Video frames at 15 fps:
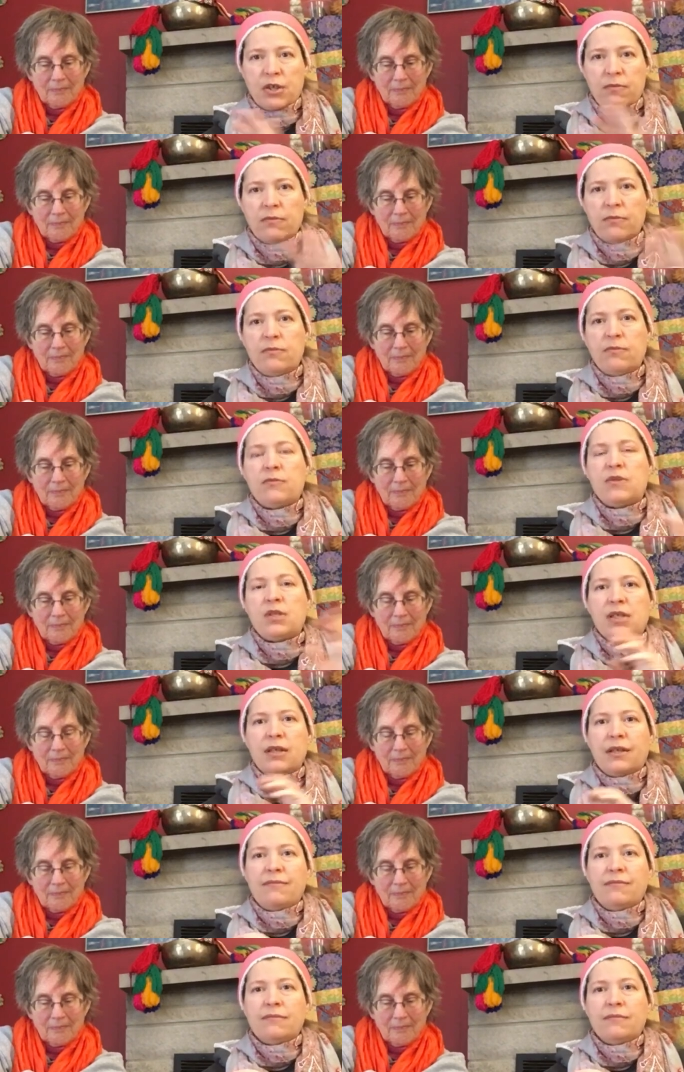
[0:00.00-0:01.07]
Speaker 1: to
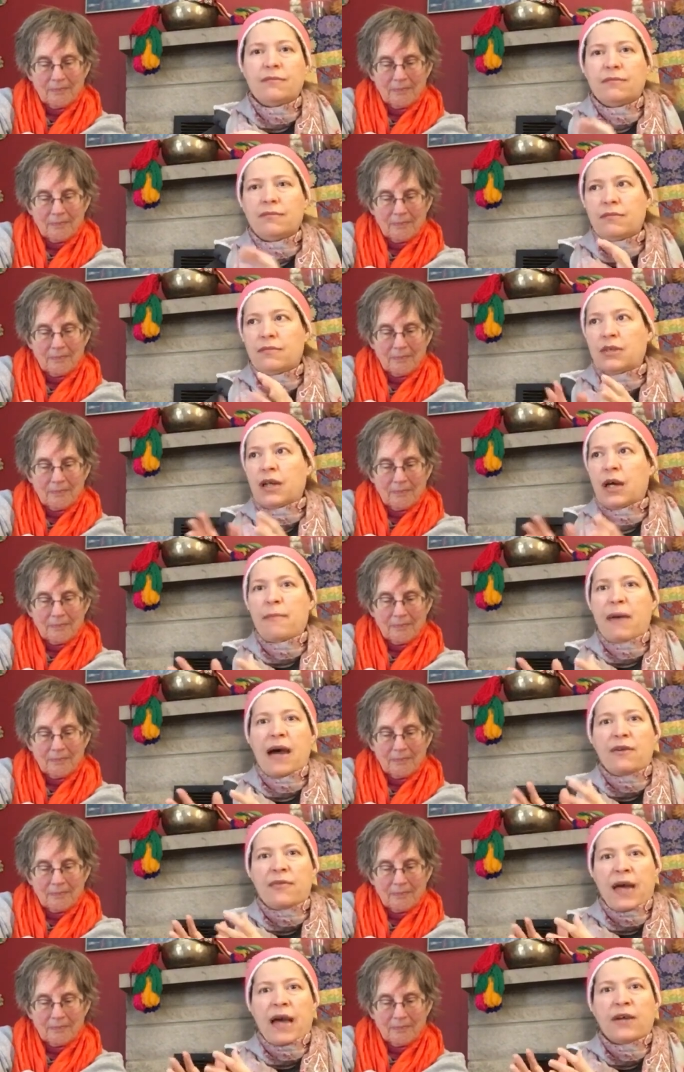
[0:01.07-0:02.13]
to come
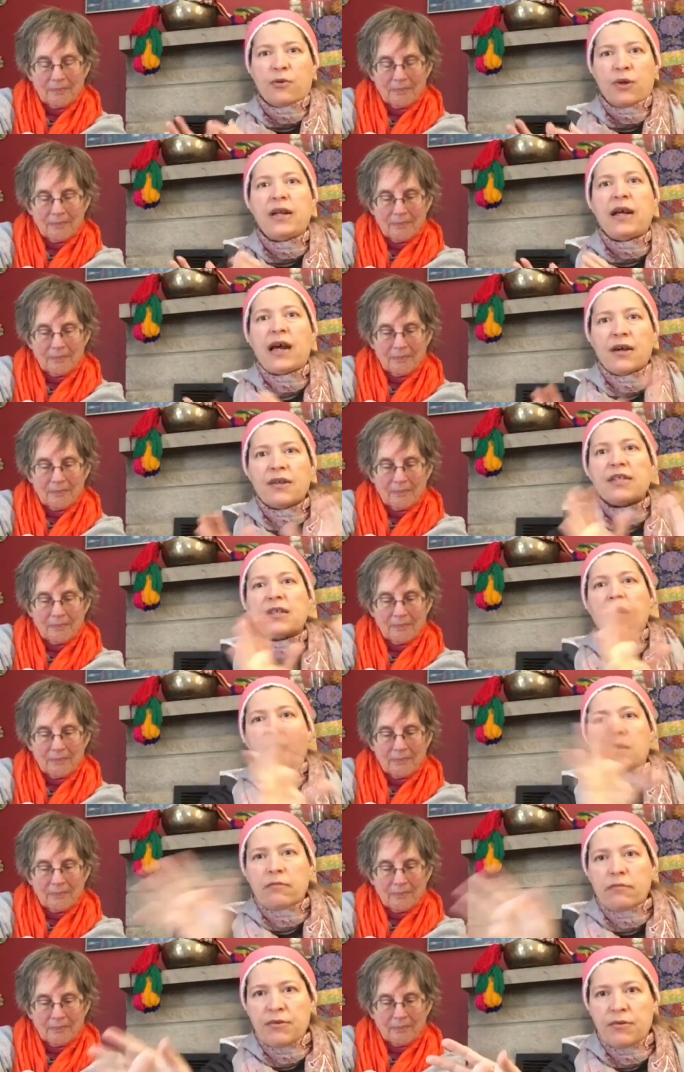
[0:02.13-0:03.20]
out of that greenhouse
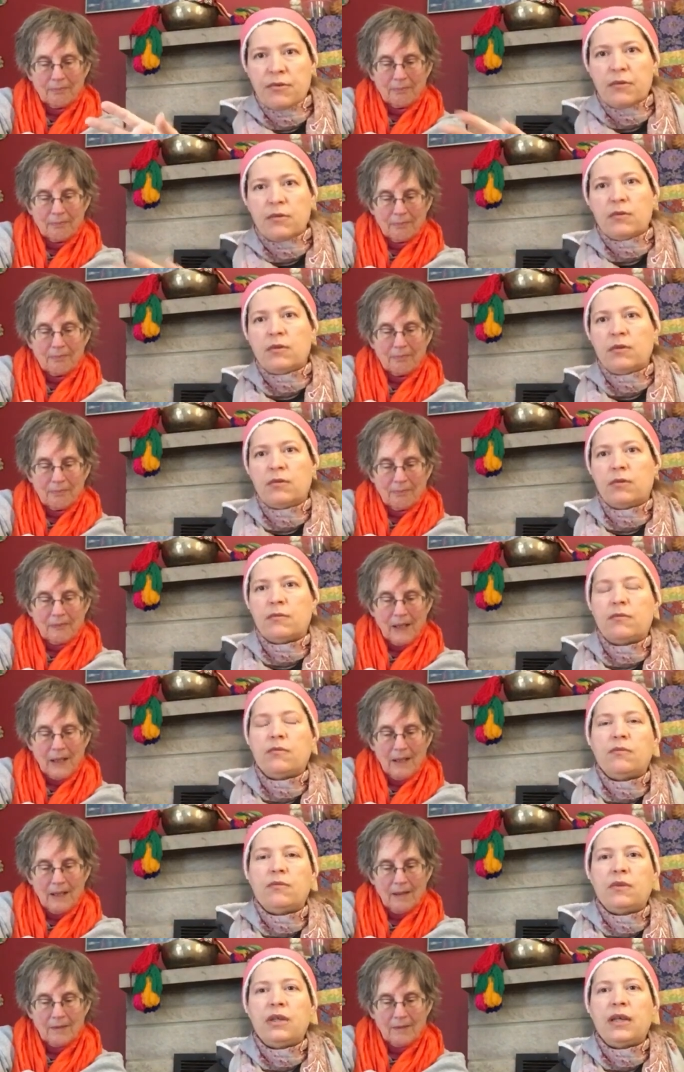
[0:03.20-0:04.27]
and
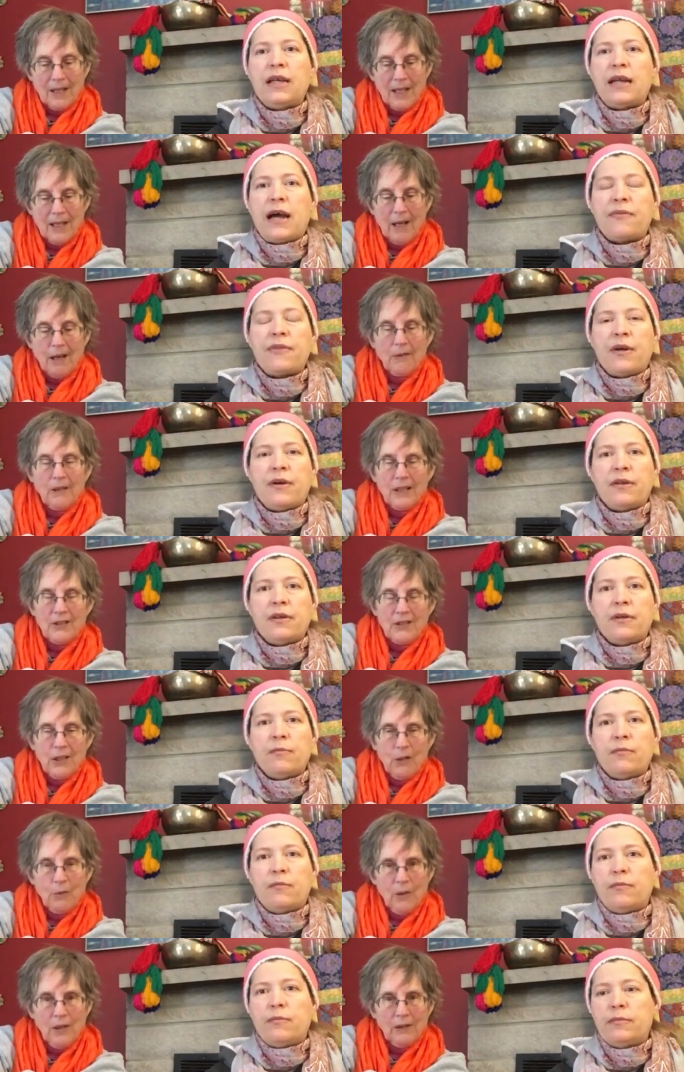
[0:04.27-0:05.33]
yeah. get out there. I want to
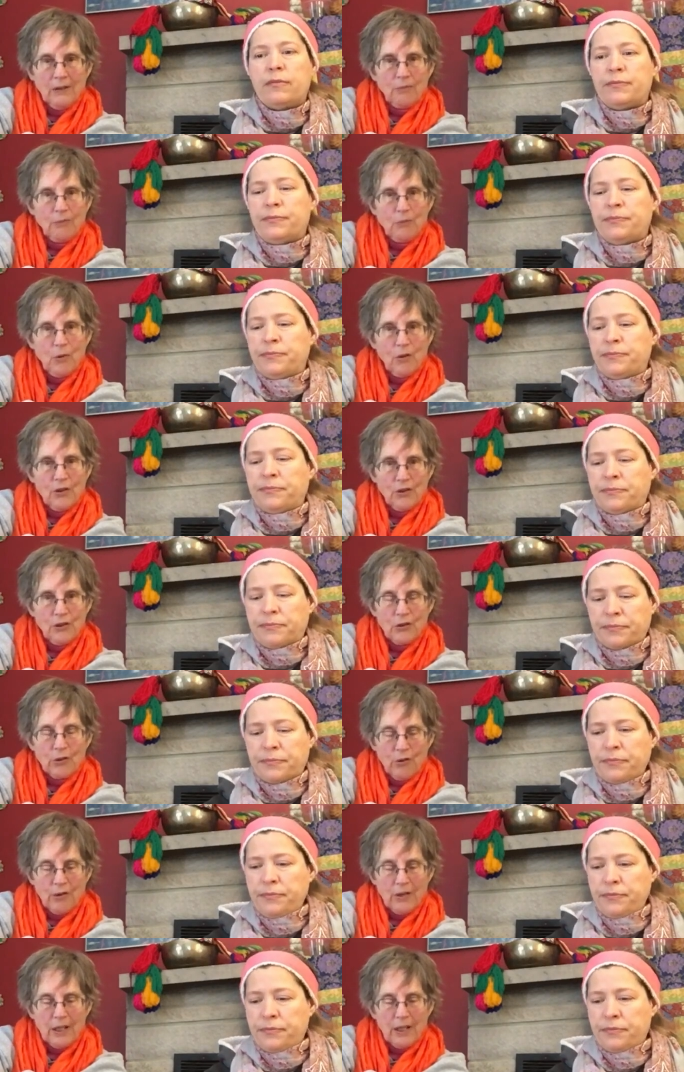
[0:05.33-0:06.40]
Speaker 2: tell one more
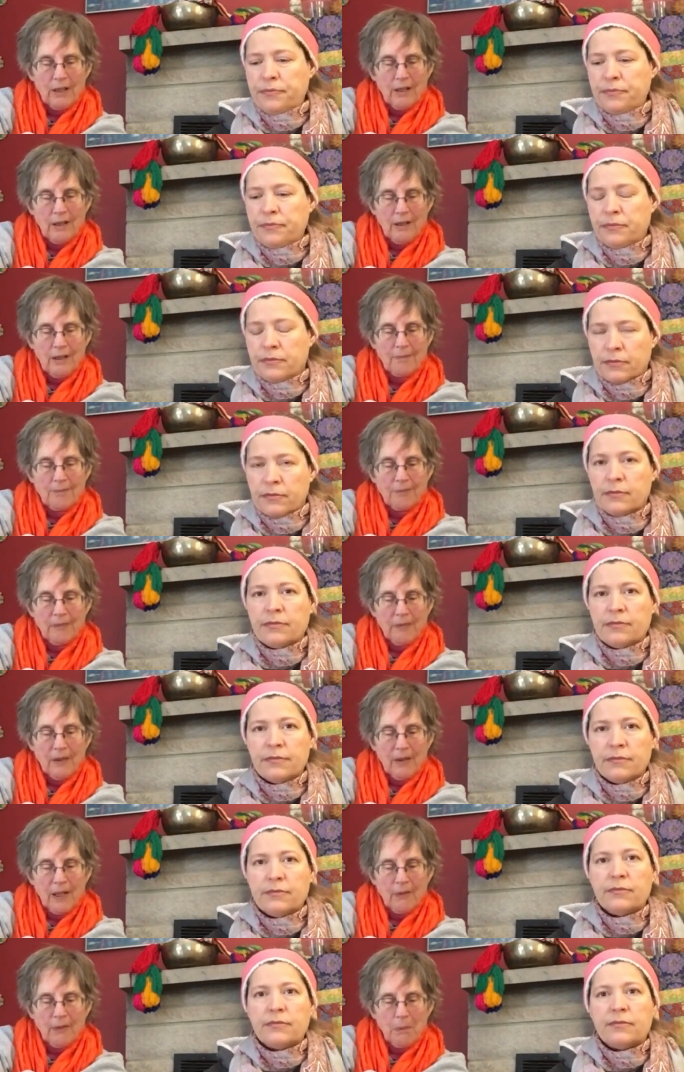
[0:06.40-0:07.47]
story um,
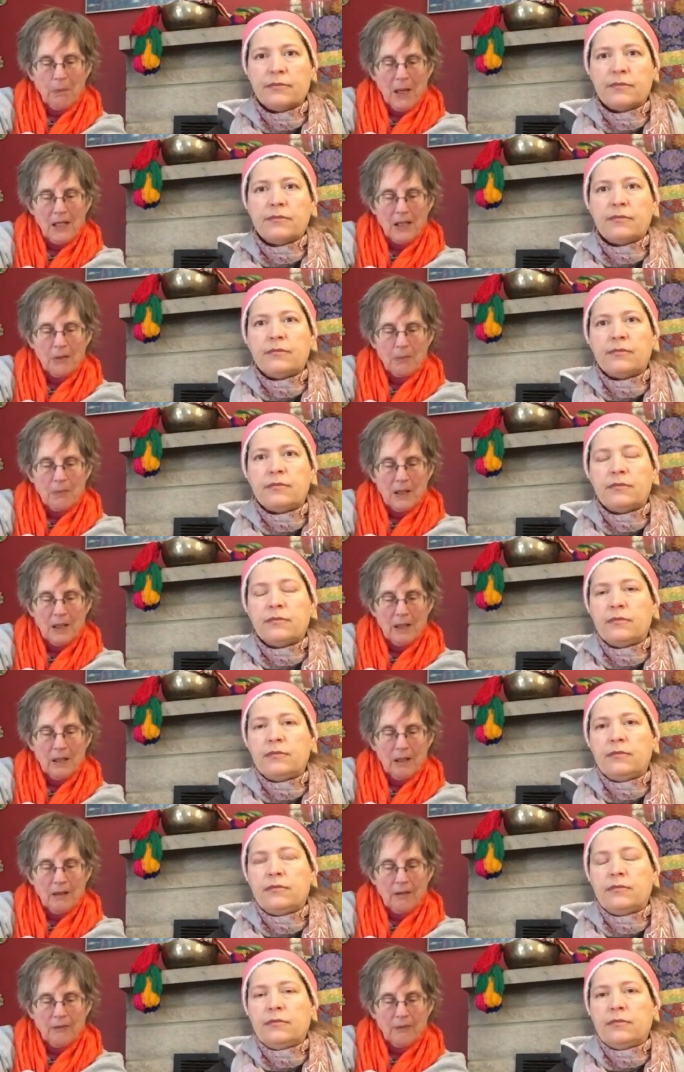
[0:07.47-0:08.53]
that reminds me
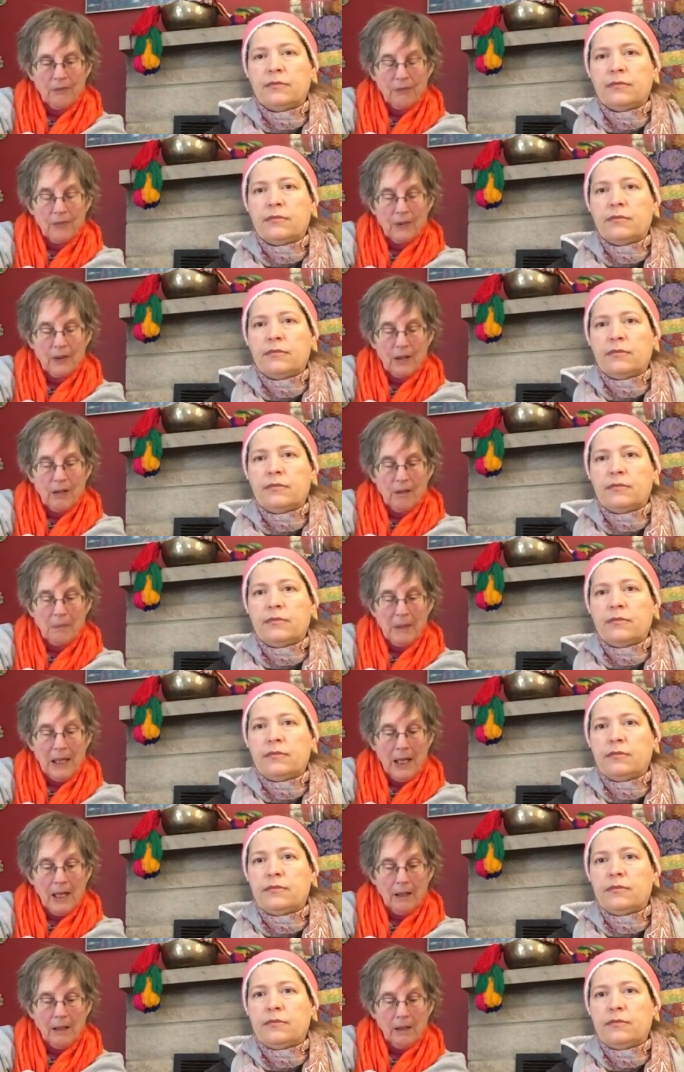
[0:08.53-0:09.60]
of a
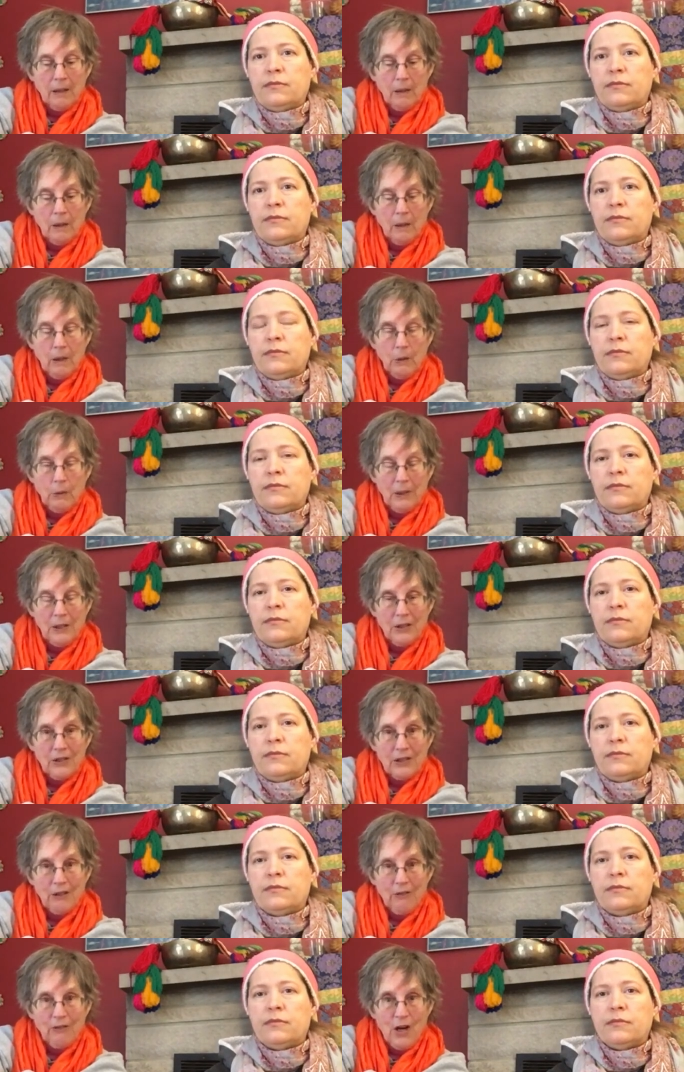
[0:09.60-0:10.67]
man who
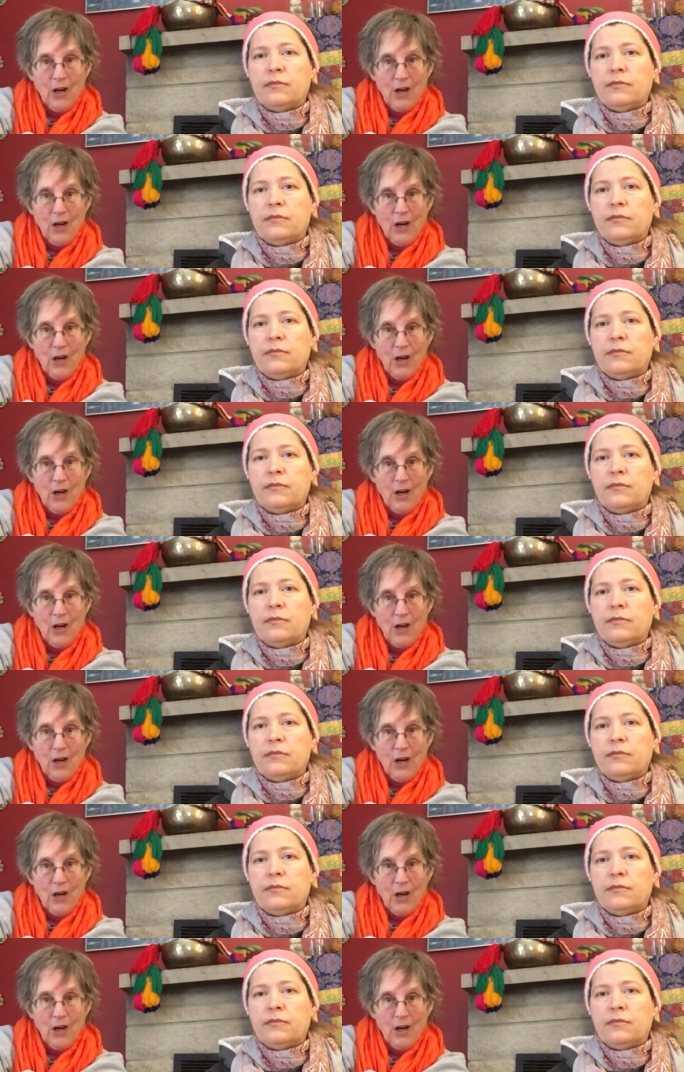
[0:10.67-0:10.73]
was the